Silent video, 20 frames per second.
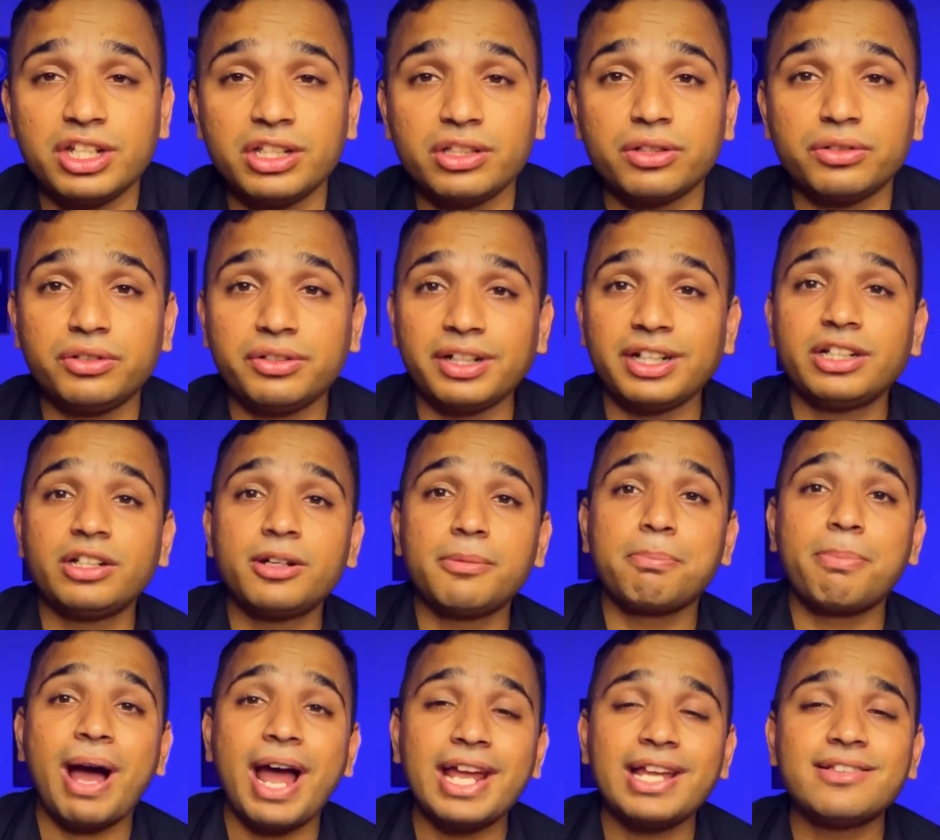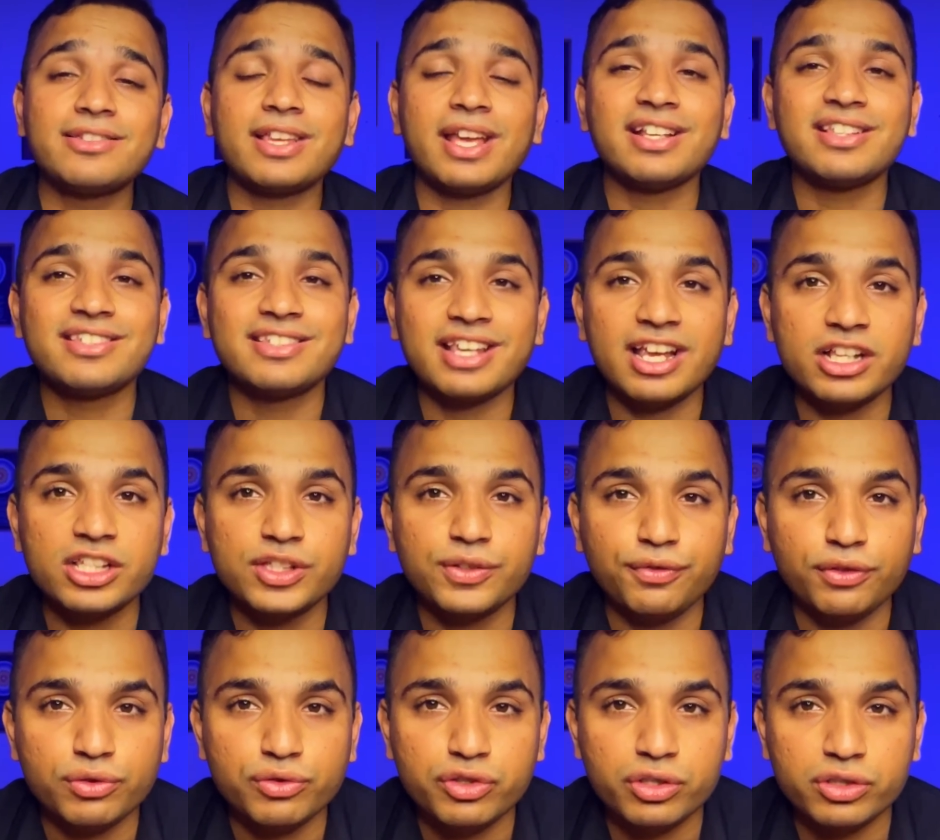the trader buys and sells
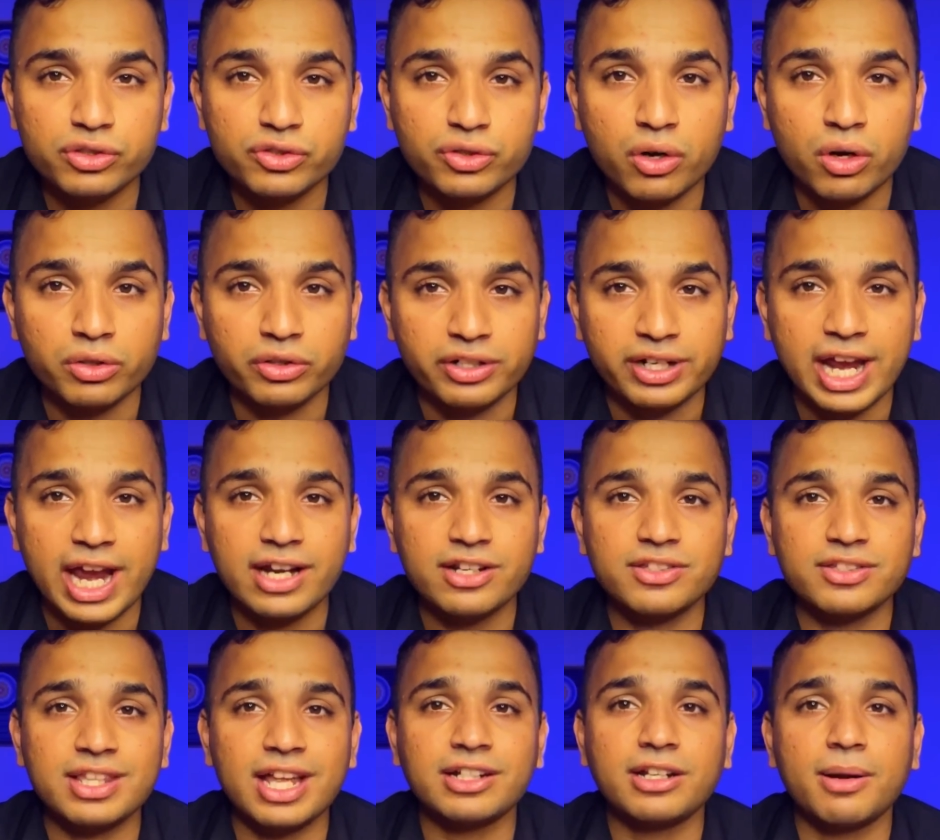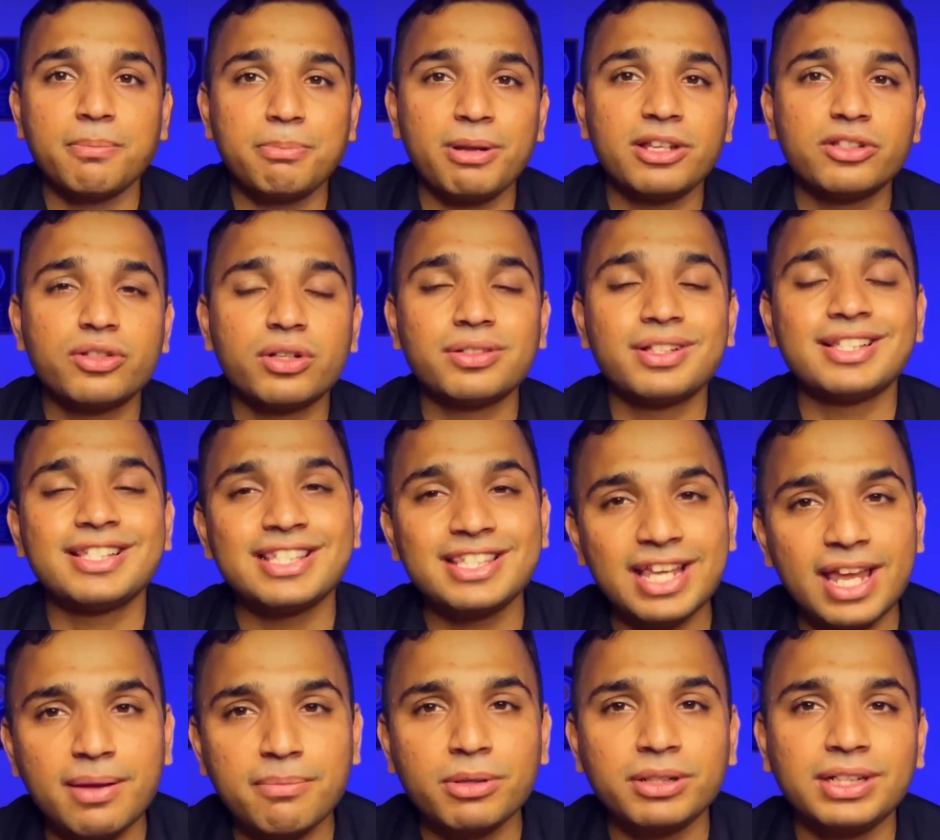futures contracts that are based on the
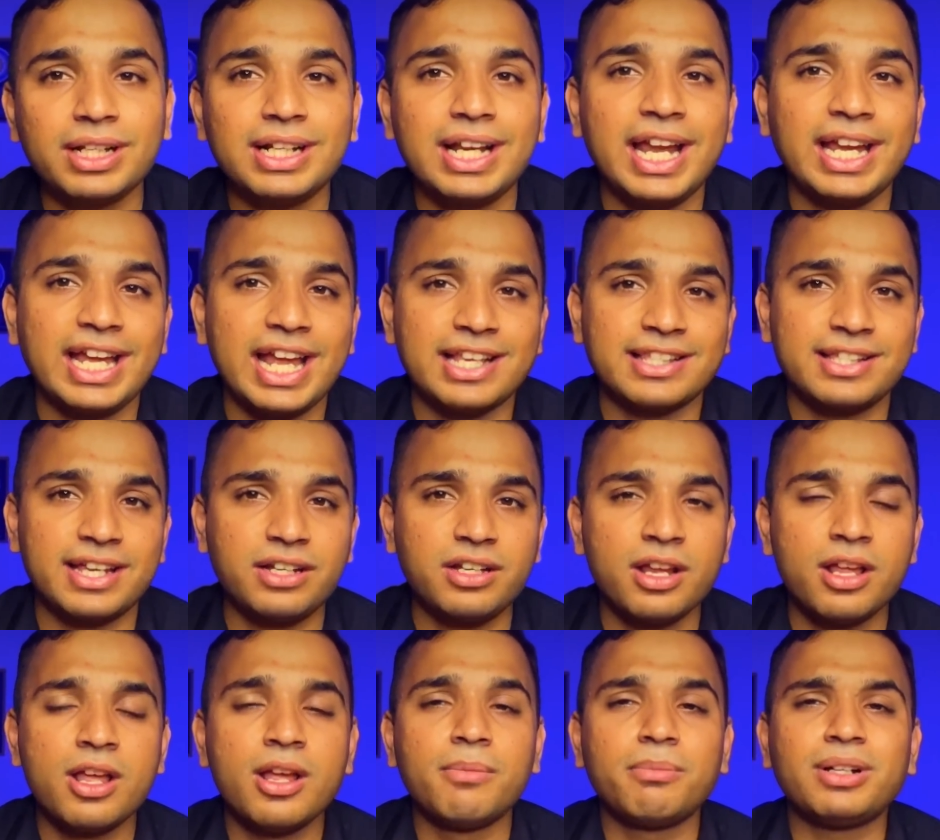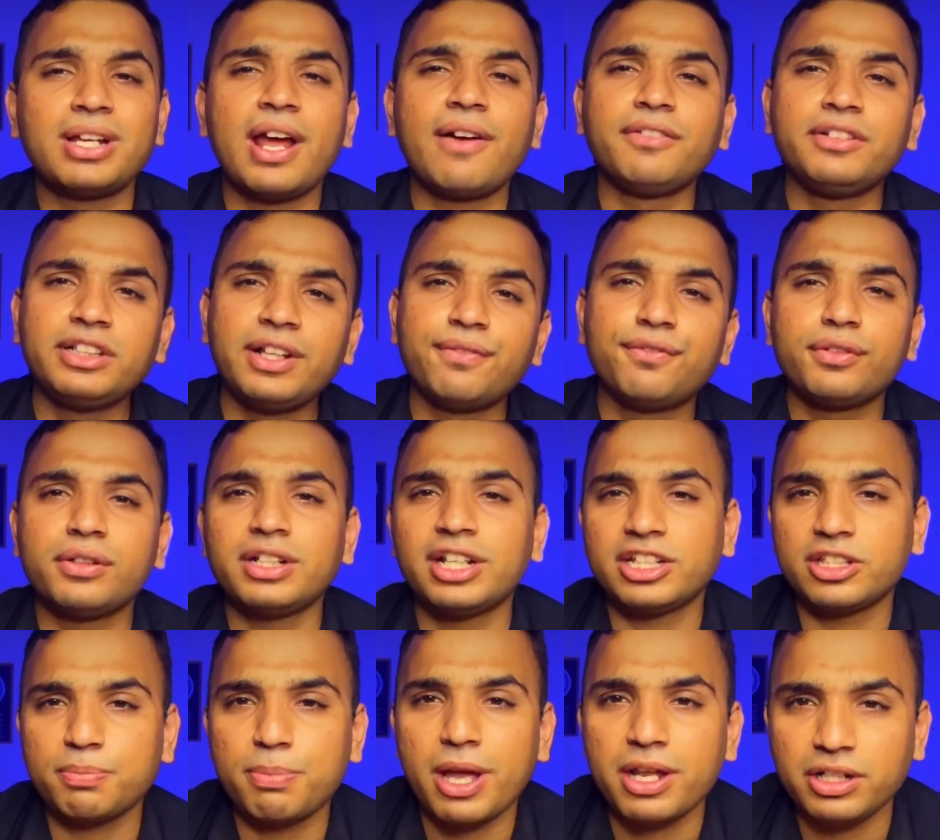same underlying asset but have different
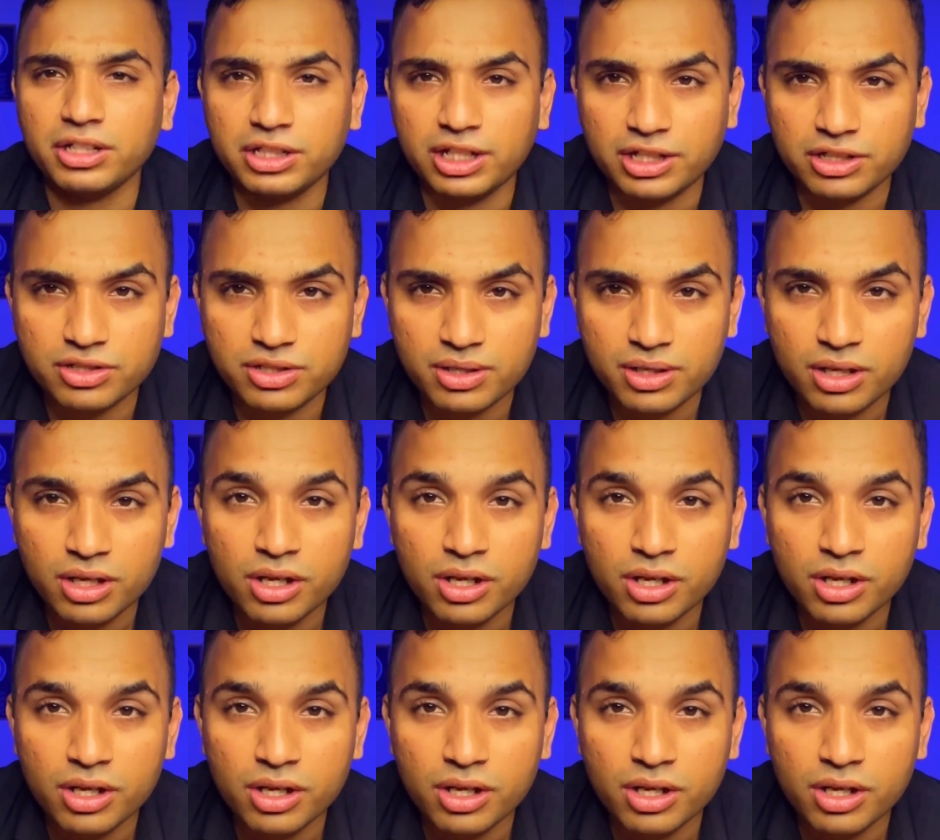expiry dates.